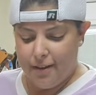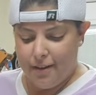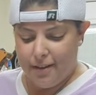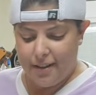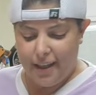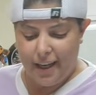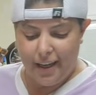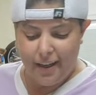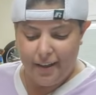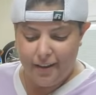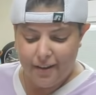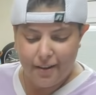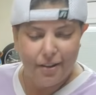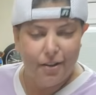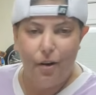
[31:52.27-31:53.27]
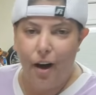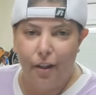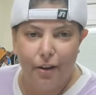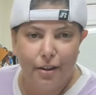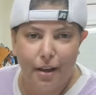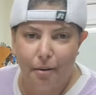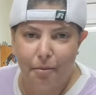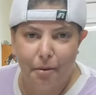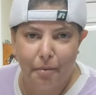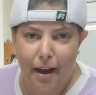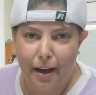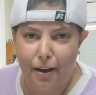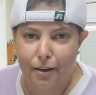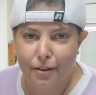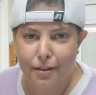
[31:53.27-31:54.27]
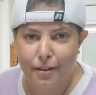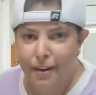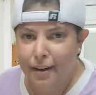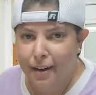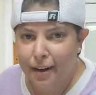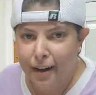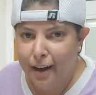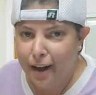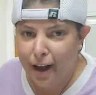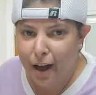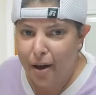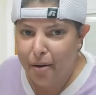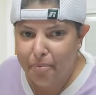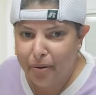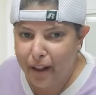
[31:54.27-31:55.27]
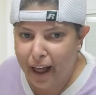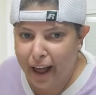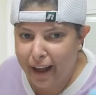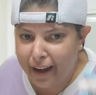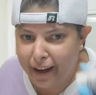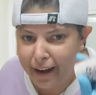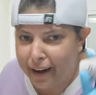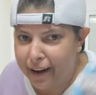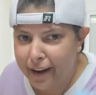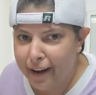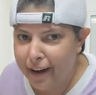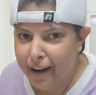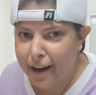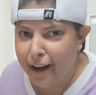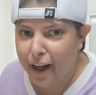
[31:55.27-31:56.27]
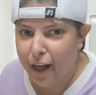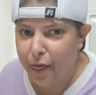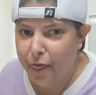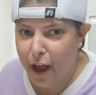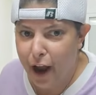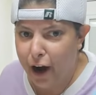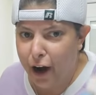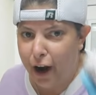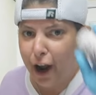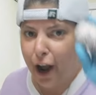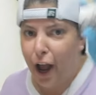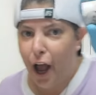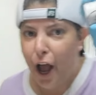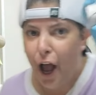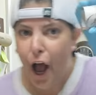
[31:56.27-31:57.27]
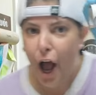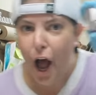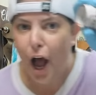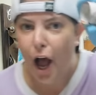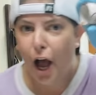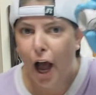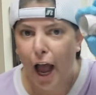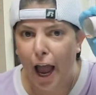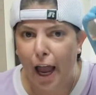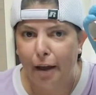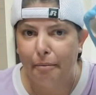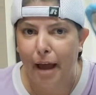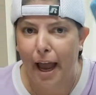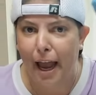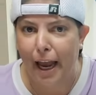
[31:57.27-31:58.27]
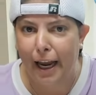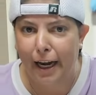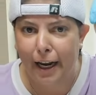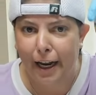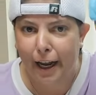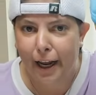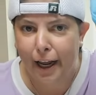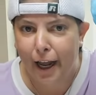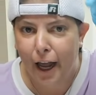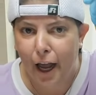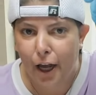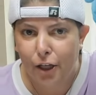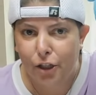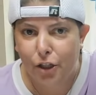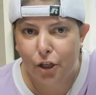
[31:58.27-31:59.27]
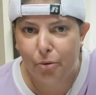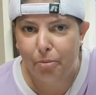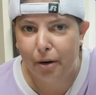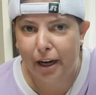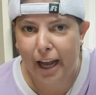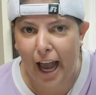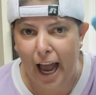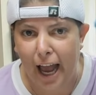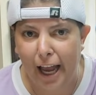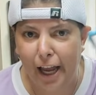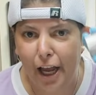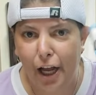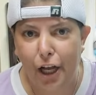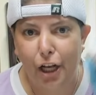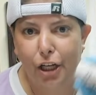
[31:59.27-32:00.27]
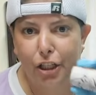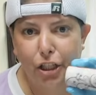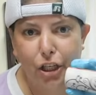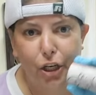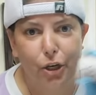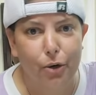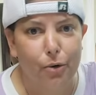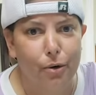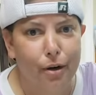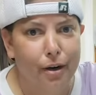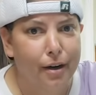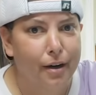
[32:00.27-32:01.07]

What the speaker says: See, do other Tumbler makers play their handmade, super gay kazoo